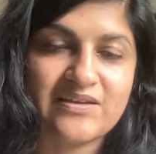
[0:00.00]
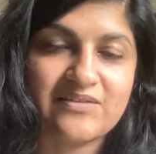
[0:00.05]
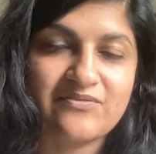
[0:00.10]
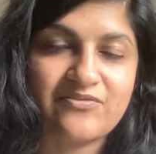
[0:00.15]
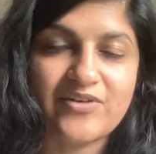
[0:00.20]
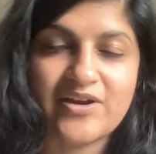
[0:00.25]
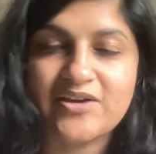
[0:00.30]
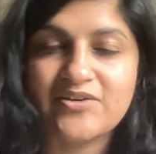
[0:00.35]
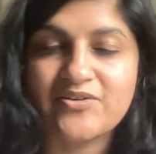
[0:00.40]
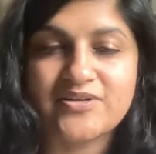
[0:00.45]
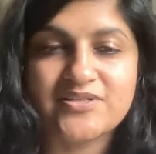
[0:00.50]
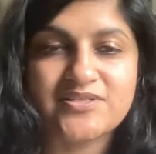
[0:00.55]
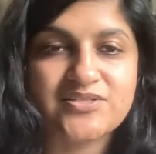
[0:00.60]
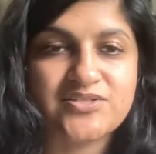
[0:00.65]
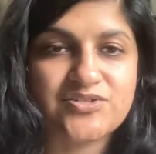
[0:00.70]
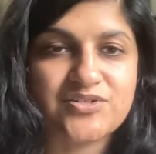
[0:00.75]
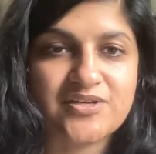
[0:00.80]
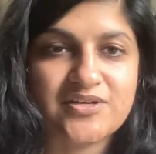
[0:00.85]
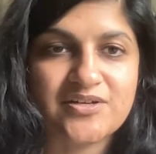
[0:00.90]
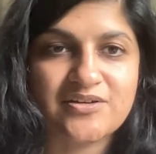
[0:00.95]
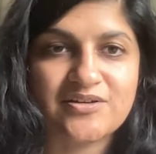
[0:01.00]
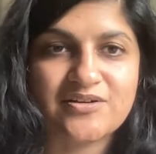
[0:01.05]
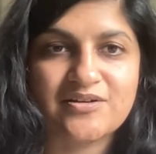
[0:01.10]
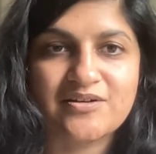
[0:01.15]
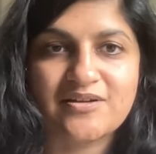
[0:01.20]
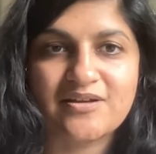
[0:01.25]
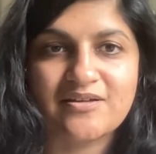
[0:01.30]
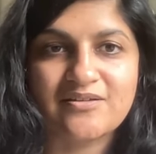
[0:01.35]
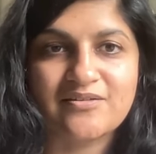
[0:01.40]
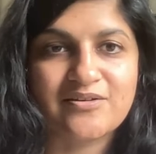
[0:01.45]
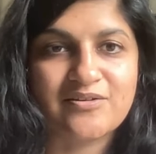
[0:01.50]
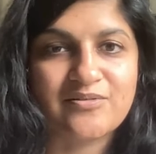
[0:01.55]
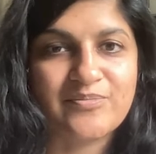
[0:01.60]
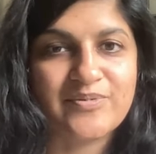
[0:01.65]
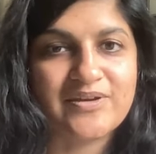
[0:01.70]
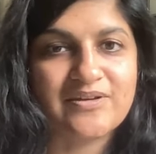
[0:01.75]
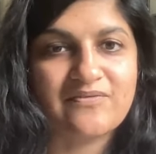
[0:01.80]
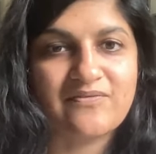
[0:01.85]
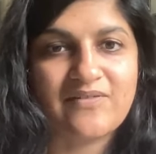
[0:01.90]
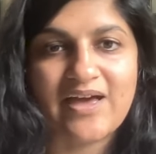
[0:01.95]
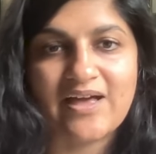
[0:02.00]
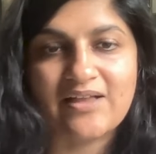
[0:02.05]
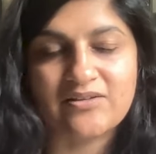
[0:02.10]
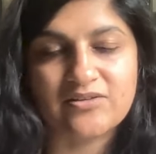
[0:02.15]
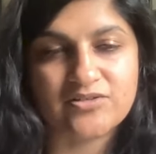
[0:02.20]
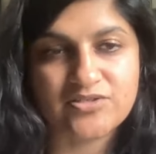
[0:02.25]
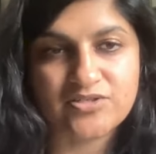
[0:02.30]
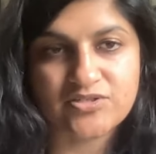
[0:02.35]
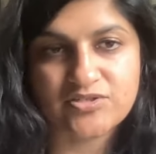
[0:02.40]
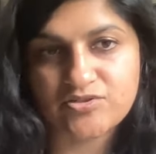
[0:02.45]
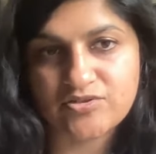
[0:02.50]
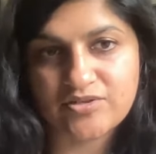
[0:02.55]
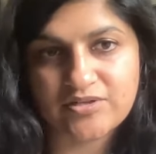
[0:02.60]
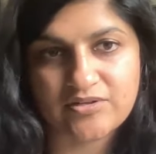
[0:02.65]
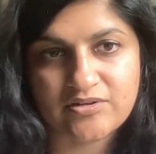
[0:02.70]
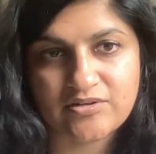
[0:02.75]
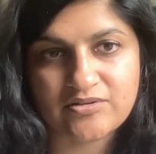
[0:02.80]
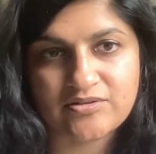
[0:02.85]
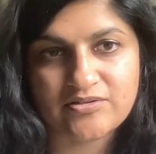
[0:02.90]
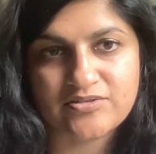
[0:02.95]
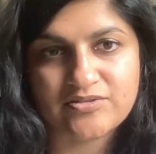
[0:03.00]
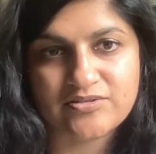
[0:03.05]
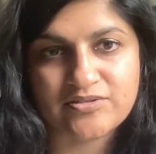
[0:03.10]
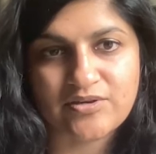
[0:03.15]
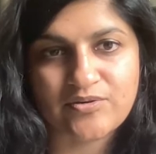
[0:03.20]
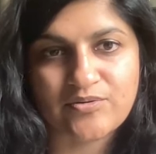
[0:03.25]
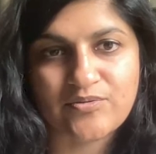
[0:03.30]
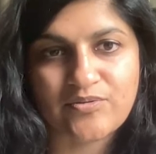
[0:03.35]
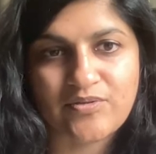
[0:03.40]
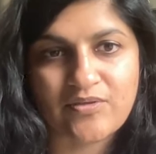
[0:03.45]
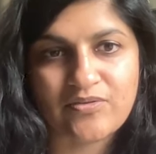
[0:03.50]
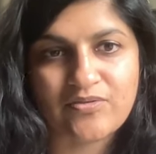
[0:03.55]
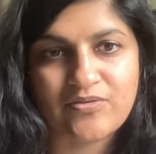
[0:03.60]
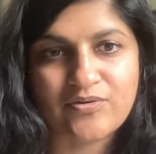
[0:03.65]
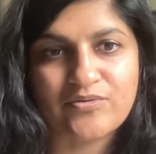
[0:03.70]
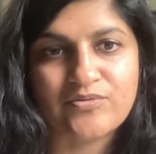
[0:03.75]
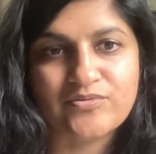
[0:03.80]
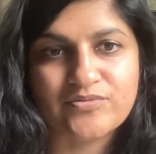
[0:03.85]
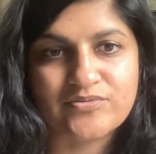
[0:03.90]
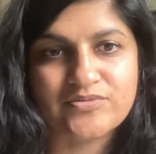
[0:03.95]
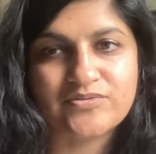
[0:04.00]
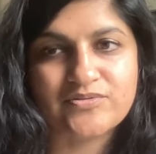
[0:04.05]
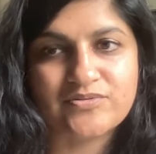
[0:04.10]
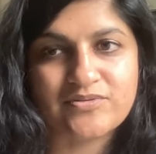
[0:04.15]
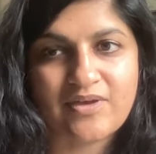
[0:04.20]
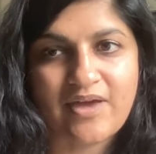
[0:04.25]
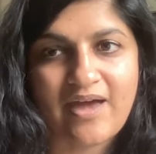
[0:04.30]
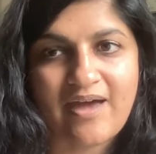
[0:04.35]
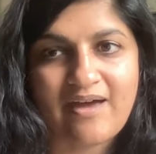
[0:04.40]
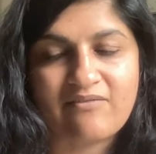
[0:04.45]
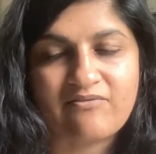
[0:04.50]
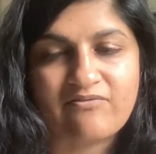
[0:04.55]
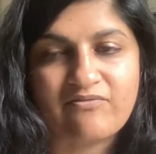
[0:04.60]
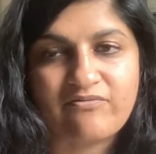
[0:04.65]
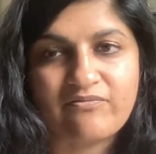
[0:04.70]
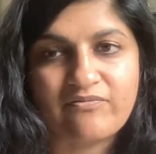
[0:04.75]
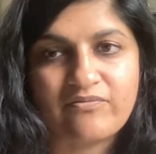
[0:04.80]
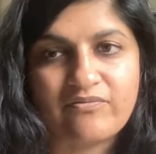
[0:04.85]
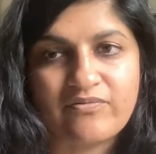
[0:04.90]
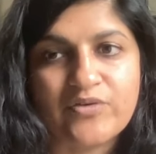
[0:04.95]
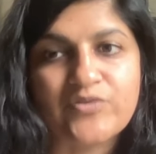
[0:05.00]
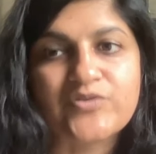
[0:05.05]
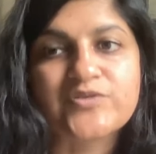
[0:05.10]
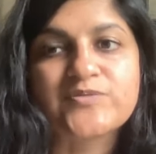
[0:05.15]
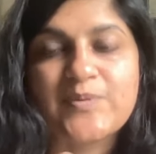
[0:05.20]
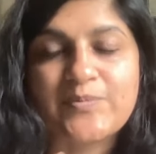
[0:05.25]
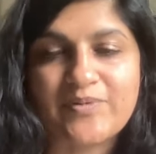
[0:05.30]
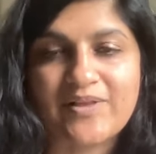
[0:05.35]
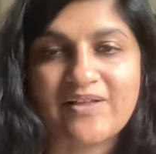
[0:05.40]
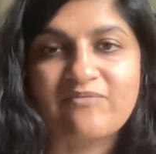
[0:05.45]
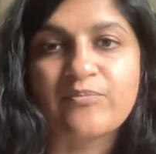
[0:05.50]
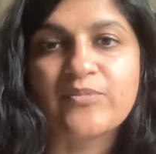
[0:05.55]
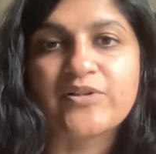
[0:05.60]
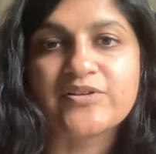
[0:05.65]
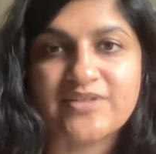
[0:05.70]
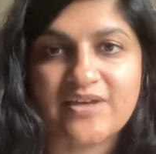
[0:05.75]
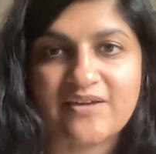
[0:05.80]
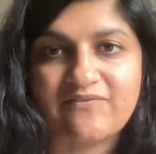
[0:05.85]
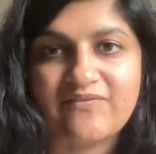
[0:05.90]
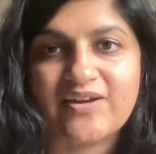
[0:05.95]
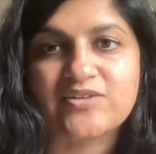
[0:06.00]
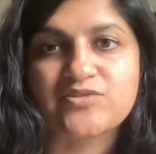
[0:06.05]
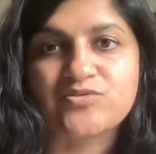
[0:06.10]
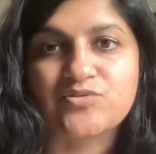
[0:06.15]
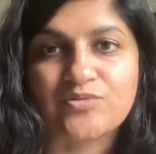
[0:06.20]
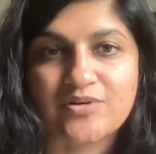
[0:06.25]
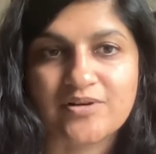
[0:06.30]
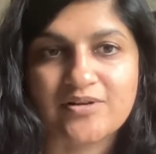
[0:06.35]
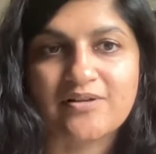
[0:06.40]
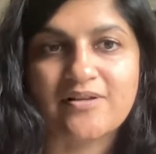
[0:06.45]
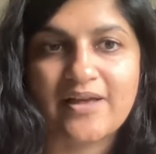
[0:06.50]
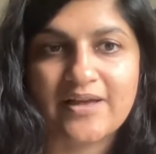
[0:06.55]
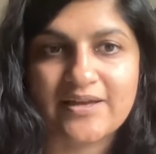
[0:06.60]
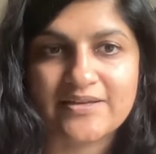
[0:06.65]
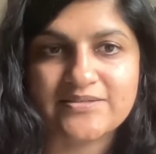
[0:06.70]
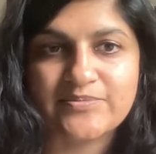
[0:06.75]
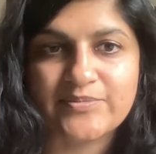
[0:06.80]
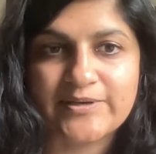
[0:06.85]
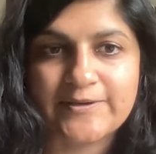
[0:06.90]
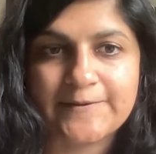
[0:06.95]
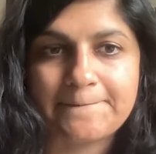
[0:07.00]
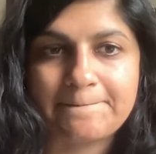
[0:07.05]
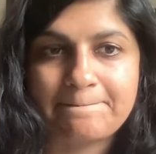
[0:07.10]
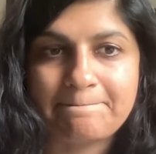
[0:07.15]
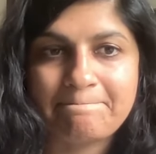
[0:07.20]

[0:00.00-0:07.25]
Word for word: fragrance triggered, a little bit of allergen triggered. So that those people have multifactorial asthma.